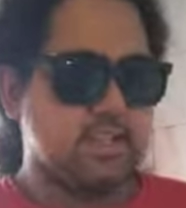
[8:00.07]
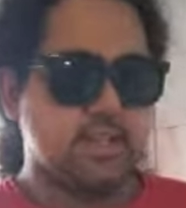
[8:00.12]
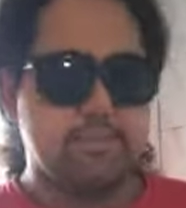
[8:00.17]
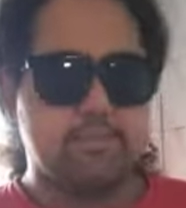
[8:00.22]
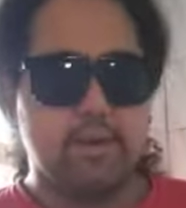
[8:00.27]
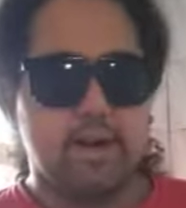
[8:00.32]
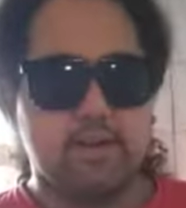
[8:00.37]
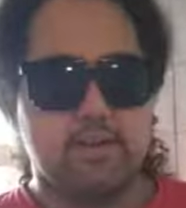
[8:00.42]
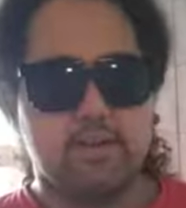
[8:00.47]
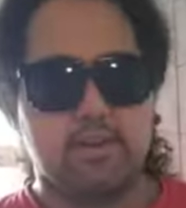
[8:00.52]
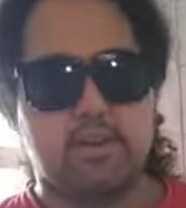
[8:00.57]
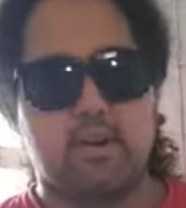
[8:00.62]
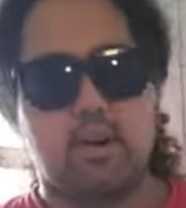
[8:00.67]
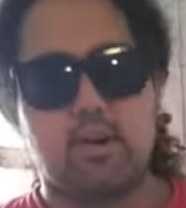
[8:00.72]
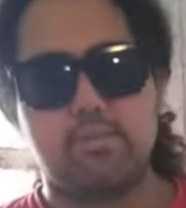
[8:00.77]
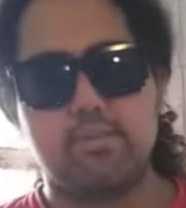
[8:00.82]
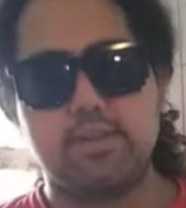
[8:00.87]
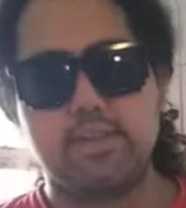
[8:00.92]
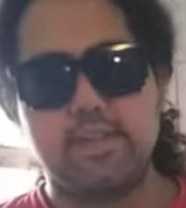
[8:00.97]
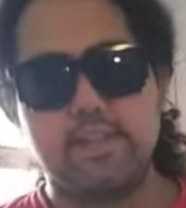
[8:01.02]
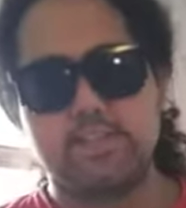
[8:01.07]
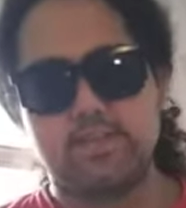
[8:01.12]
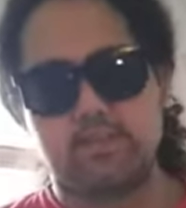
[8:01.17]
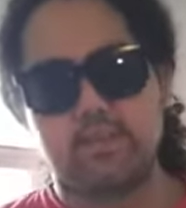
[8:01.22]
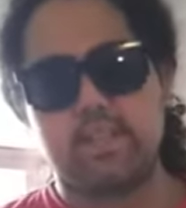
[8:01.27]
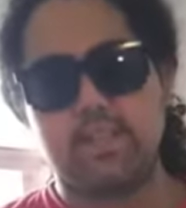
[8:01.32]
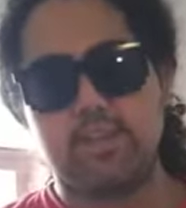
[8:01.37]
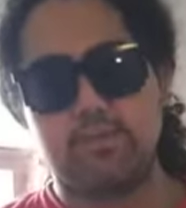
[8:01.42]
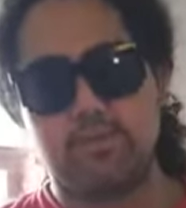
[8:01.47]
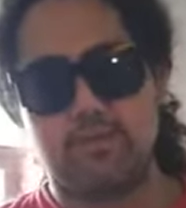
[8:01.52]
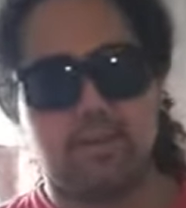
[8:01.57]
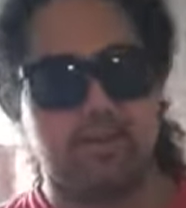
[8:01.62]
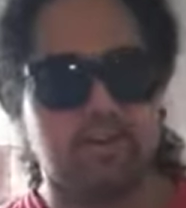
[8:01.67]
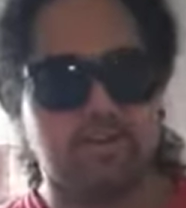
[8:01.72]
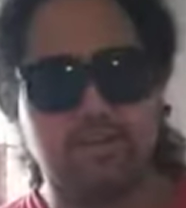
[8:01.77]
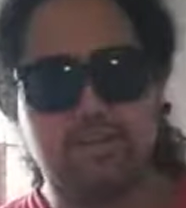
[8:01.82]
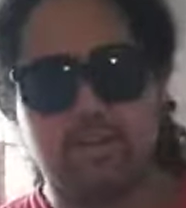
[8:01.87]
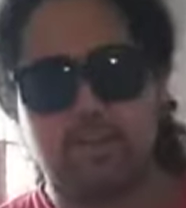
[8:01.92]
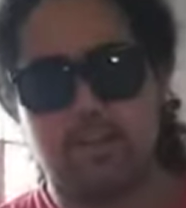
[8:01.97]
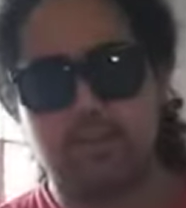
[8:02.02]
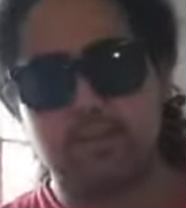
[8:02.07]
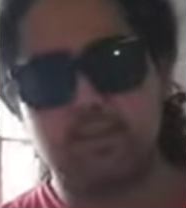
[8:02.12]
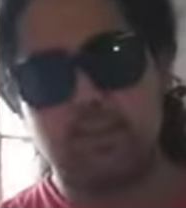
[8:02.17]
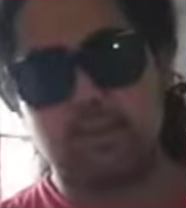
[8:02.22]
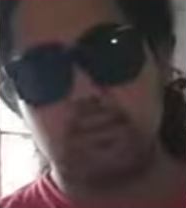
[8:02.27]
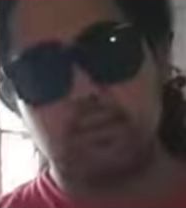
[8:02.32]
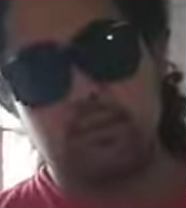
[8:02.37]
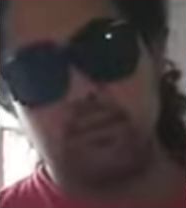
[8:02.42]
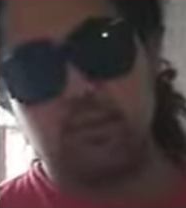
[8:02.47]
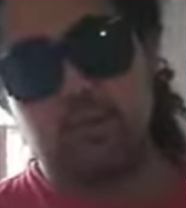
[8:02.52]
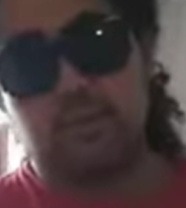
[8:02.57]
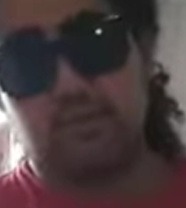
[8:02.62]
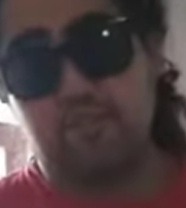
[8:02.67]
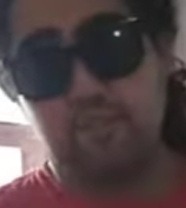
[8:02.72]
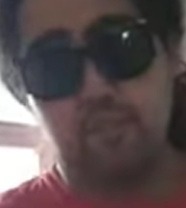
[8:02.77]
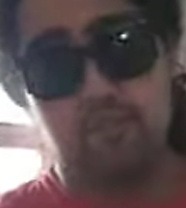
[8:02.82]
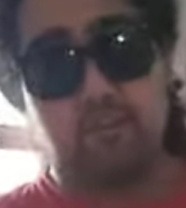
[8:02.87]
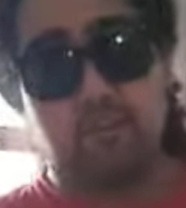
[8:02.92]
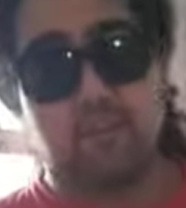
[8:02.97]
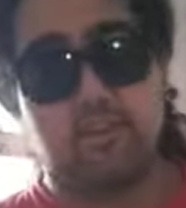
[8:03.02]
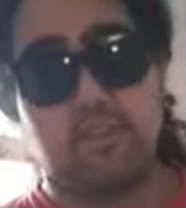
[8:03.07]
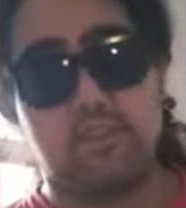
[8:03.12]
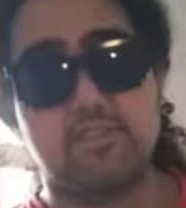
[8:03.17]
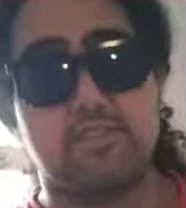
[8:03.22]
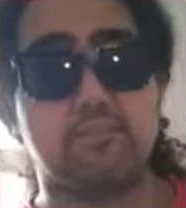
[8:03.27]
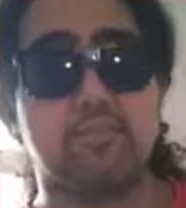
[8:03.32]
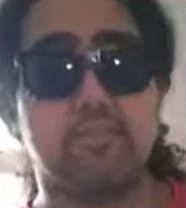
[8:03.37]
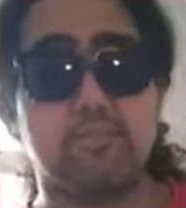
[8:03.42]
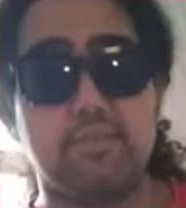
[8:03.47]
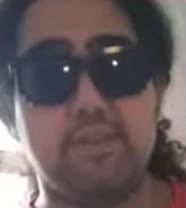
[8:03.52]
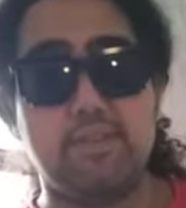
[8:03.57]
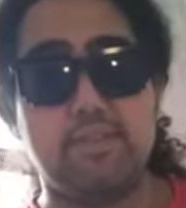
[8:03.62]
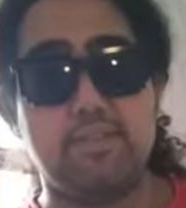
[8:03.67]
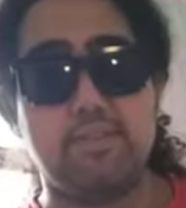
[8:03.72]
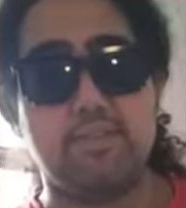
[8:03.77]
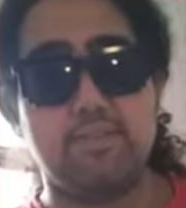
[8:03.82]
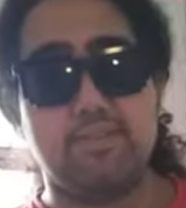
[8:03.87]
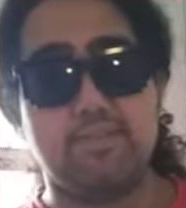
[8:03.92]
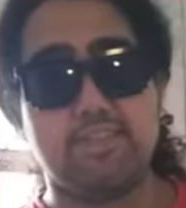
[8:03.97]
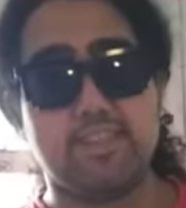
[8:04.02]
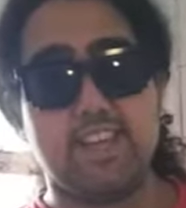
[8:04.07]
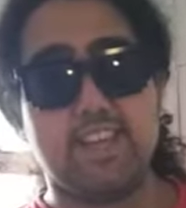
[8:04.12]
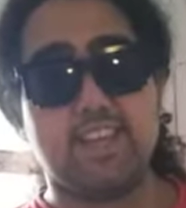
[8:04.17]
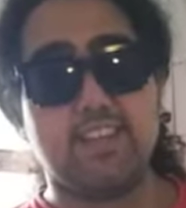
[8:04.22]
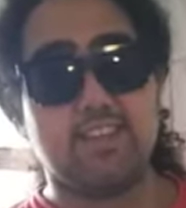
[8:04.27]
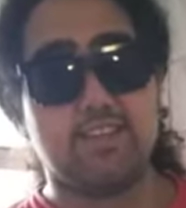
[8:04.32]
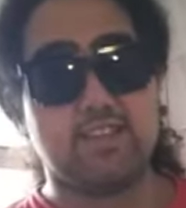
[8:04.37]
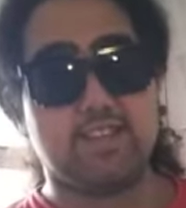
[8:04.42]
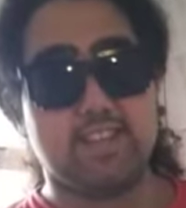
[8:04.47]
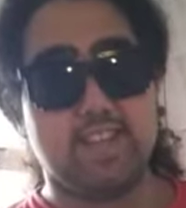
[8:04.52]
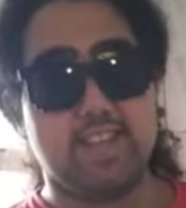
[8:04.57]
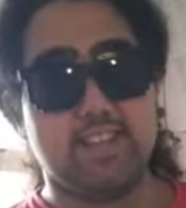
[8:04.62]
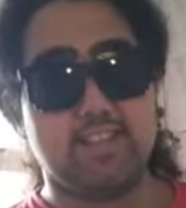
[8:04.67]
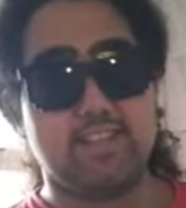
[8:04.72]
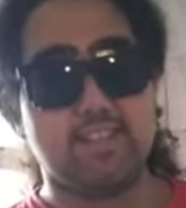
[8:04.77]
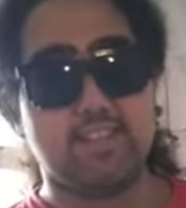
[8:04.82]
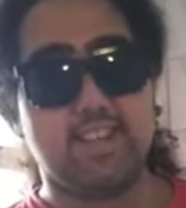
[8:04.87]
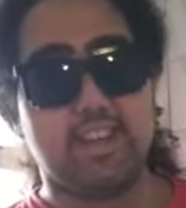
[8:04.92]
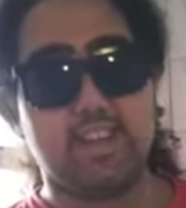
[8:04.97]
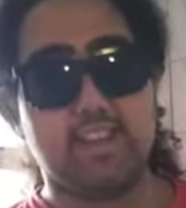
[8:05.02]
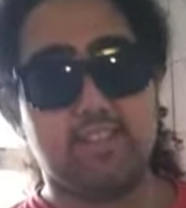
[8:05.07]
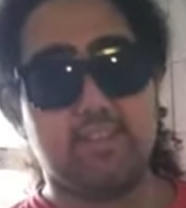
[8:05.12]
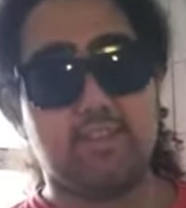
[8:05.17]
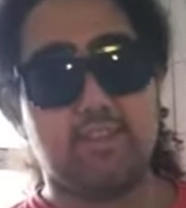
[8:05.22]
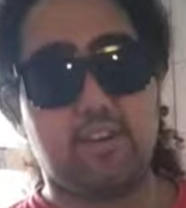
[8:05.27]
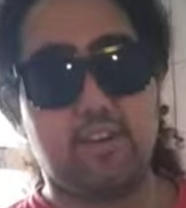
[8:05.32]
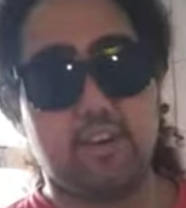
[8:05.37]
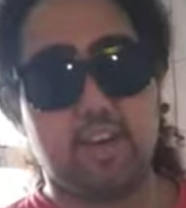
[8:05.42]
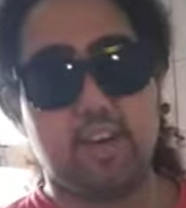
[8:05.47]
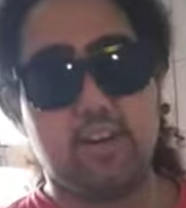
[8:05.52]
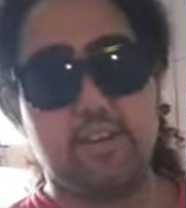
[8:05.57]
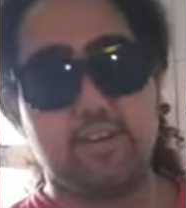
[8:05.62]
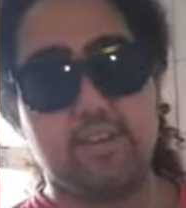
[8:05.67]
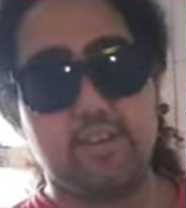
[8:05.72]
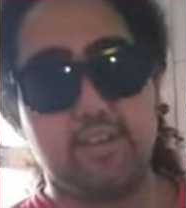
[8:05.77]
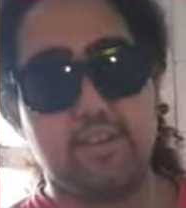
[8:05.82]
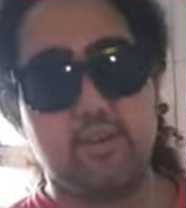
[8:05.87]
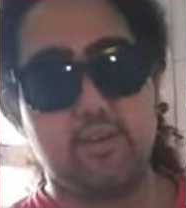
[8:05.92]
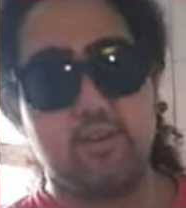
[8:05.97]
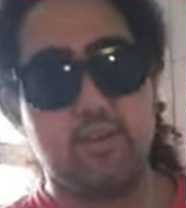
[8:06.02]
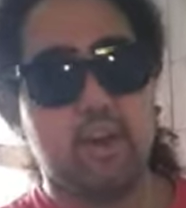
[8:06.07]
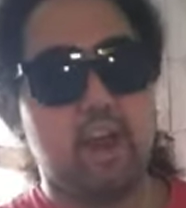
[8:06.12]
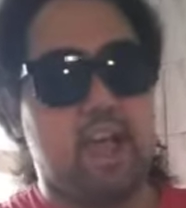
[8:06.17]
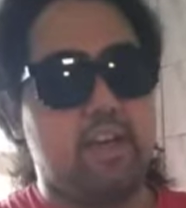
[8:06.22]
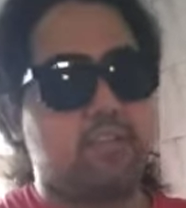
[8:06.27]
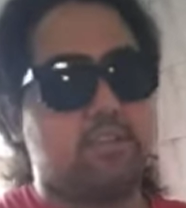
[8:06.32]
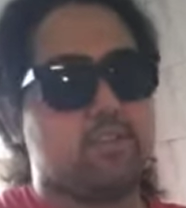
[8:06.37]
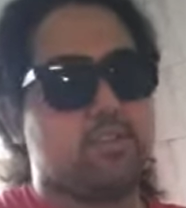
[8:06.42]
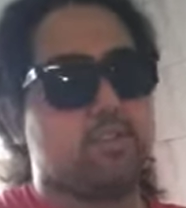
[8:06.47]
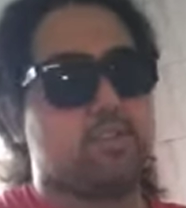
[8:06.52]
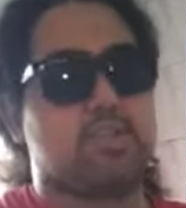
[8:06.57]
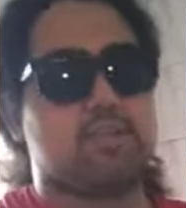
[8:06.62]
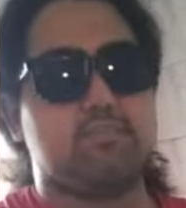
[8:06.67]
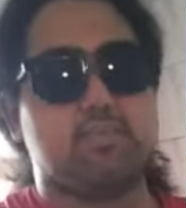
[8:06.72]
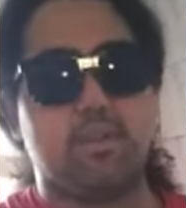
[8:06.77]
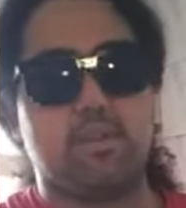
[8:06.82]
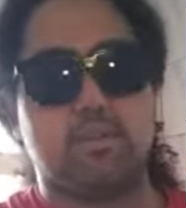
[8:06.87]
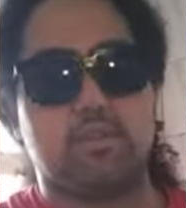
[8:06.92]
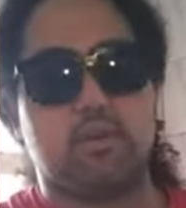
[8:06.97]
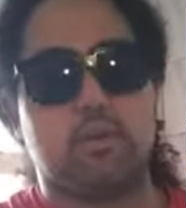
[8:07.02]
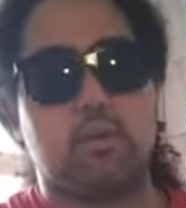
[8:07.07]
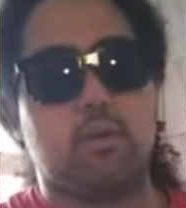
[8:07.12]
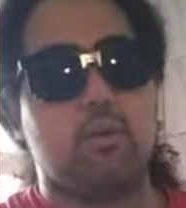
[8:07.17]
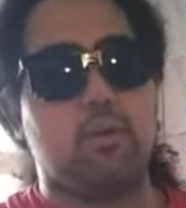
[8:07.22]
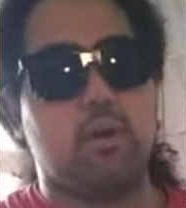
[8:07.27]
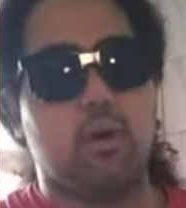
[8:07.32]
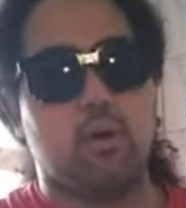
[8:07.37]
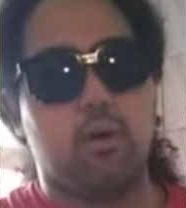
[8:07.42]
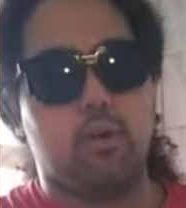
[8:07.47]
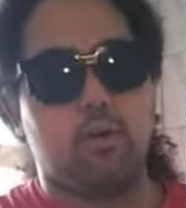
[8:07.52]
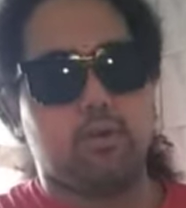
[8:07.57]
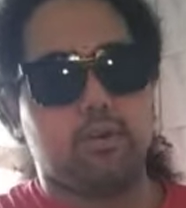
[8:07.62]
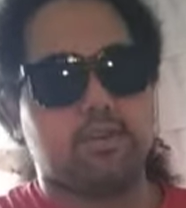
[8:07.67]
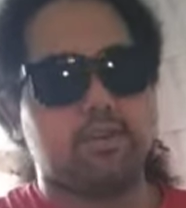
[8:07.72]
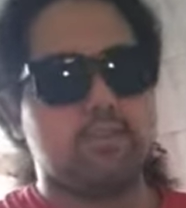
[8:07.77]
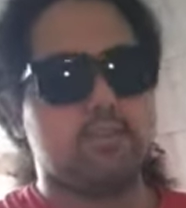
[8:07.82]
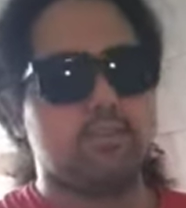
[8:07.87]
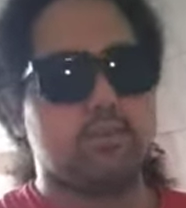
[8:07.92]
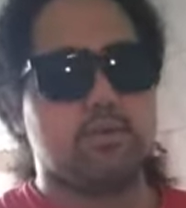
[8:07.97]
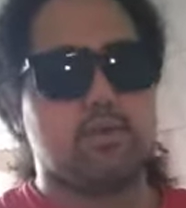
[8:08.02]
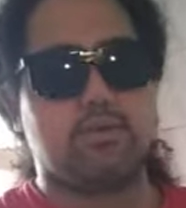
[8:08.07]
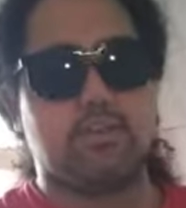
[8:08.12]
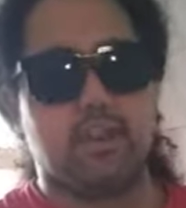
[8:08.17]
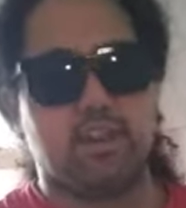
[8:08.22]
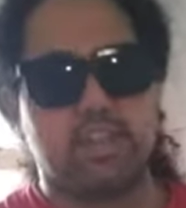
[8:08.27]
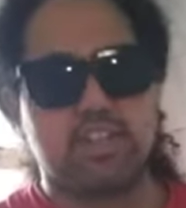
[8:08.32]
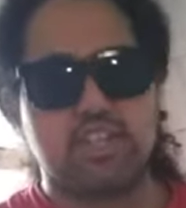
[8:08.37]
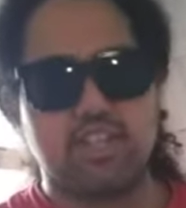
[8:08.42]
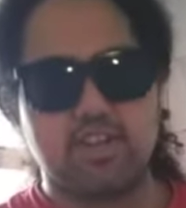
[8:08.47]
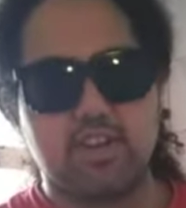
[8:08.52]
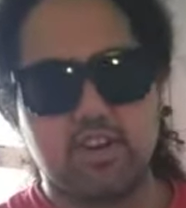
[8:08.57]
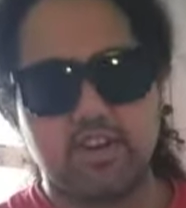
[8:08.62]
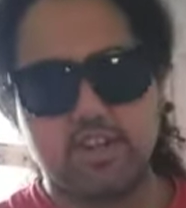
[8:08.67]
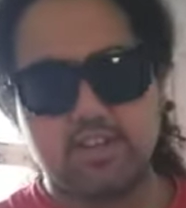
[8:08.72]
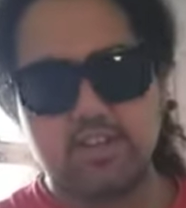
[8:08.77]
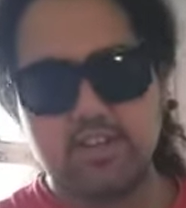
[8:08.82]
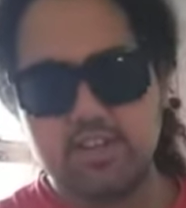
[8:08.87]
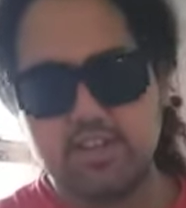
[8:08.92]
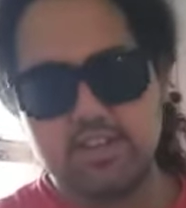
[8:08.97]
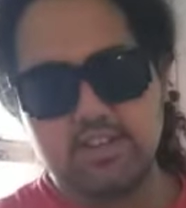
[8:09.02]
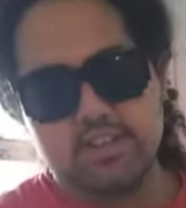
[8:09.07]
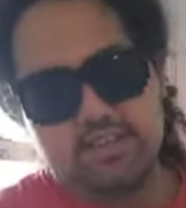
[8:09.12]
is it better to call police or hit and run? You tell me. What do you feel more comfortable with? Taking your chances, getting the fuck out of there, or having to explain your whole ordeal to a fucking judge?